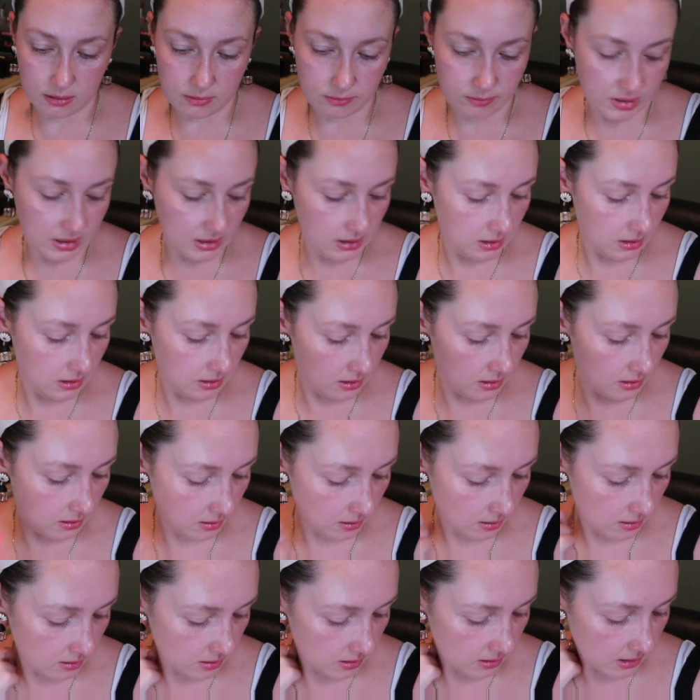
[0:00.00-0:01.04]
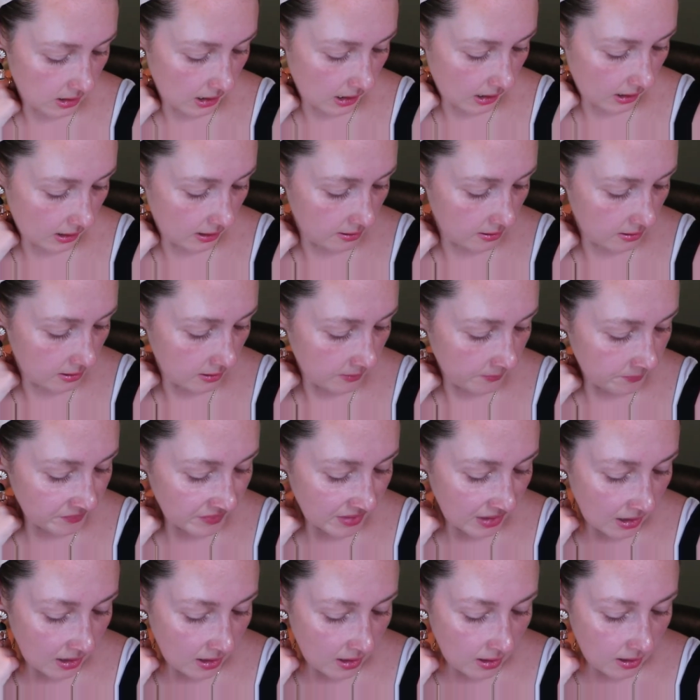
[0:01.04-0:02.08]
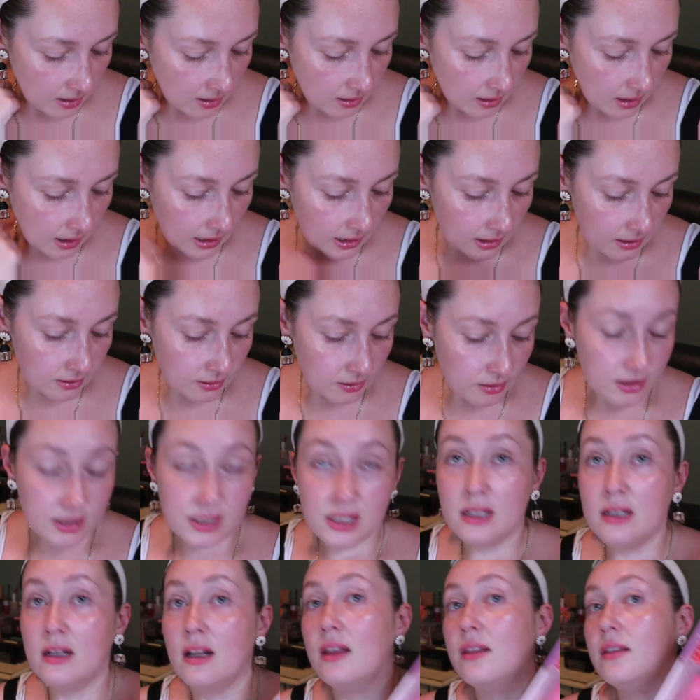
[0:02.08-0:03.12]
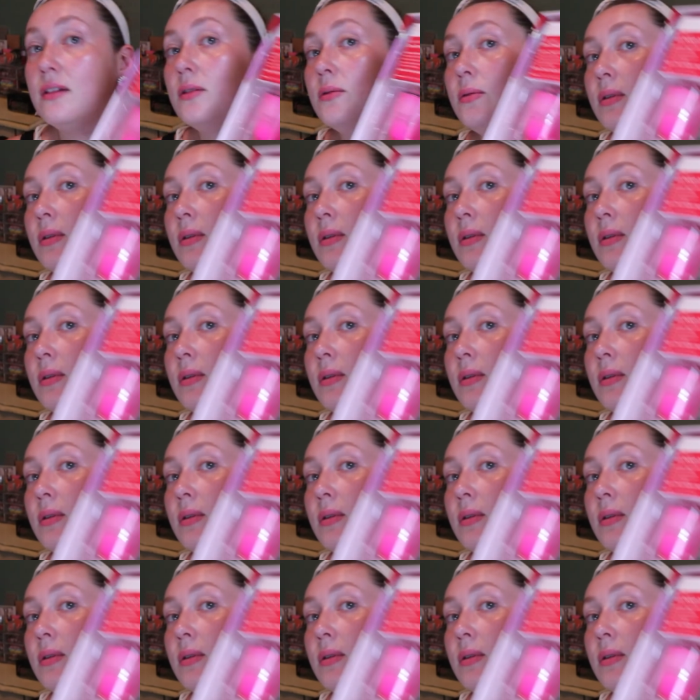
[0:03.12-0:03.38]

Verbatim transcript: but there's that. And there's another